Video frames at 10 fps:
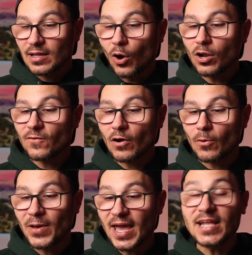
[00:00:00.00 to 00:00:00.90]
all of
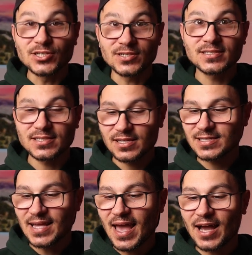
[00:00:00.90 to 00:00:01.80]
our pages
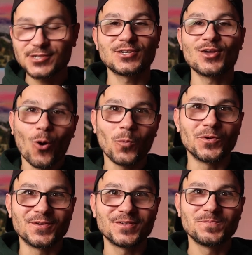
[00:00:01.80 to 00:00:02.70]
stay actually
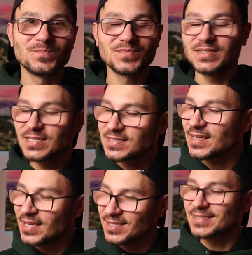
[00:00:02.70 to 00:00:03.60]
open. This
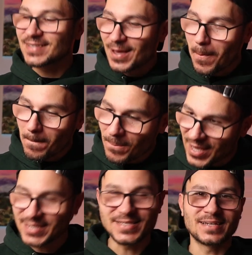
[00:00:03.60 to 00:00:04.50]
is
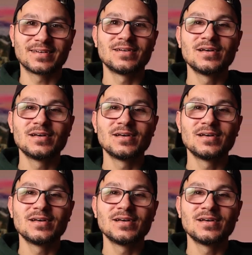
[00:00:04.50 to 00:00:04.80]
amazing.